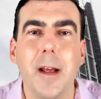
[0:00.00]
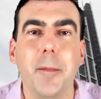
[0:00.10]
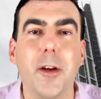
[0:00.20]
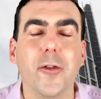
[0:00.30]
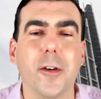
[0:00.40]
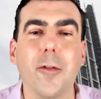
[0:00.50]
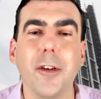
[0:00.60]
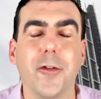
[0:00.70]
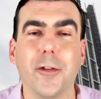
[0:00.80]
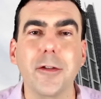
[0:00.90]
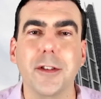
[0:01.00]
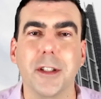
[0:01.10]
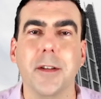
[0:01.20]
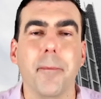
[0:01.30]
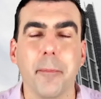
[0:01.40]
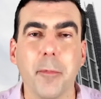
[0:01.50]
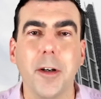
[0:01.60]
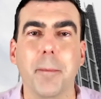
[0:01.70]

because their only solution is look,